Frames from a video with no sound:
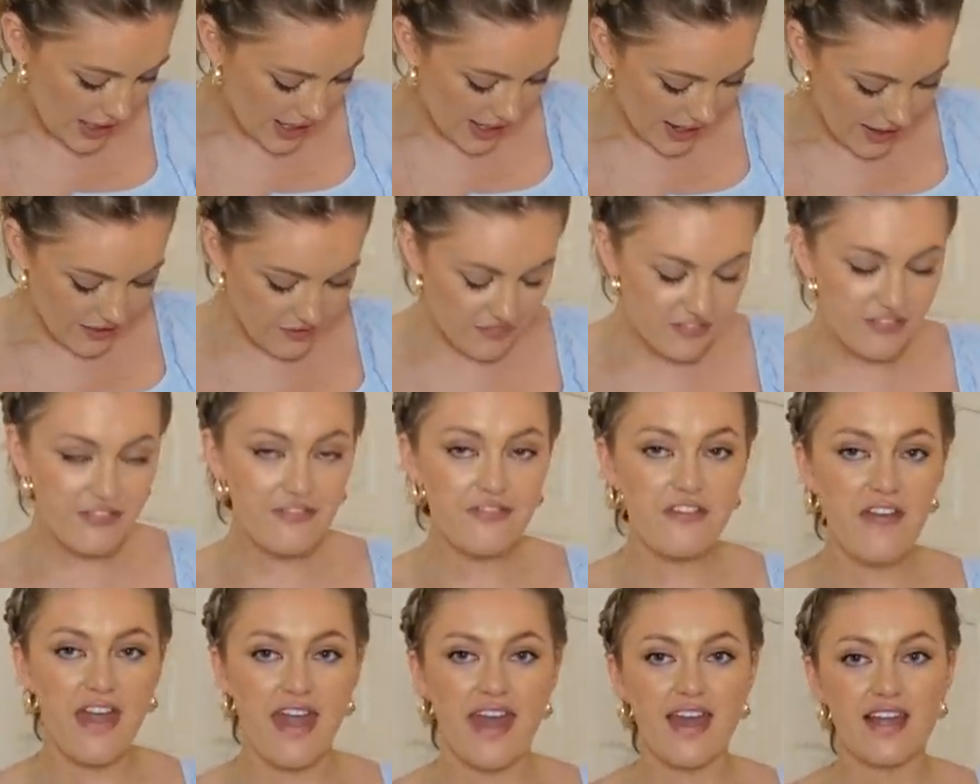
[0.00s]
It
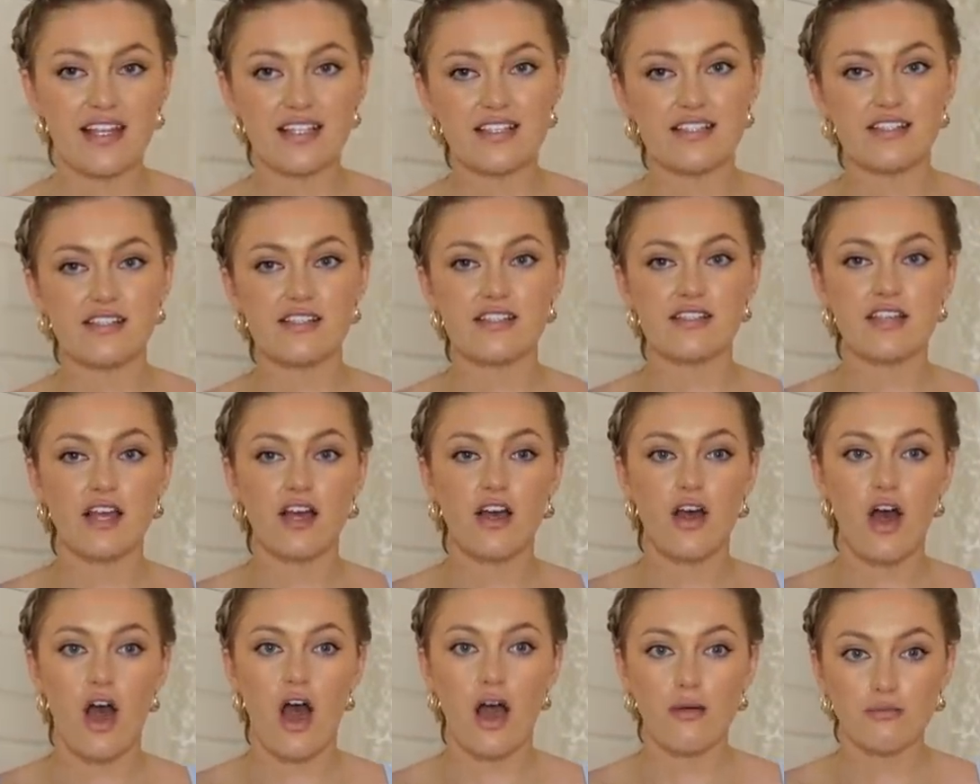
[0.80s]
fits,
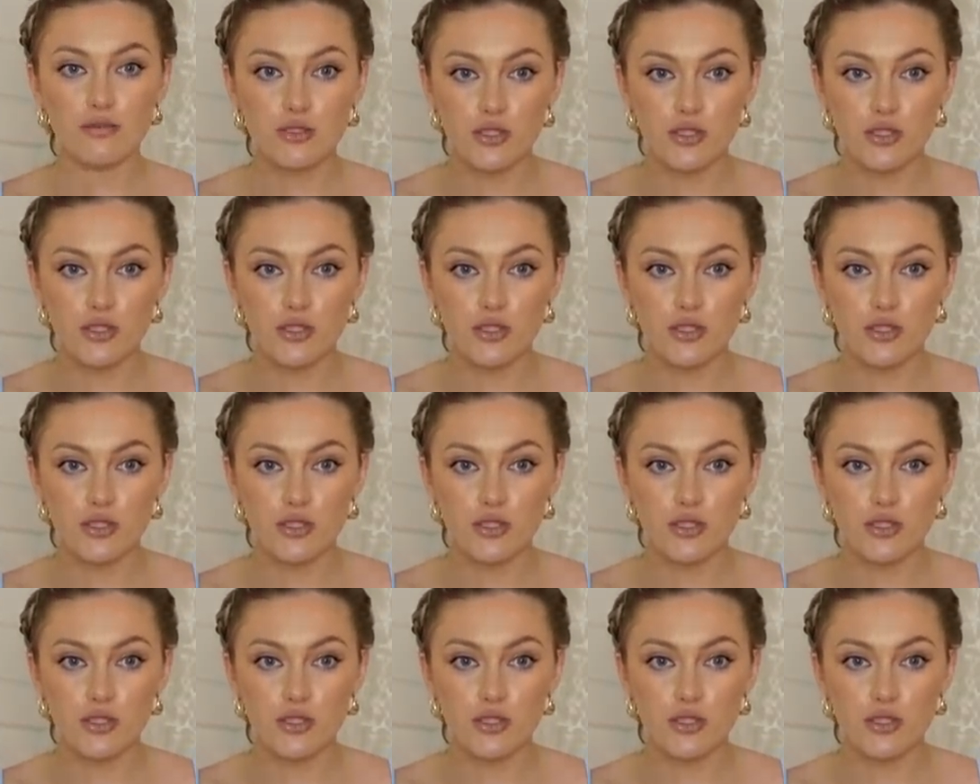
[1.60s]
I'm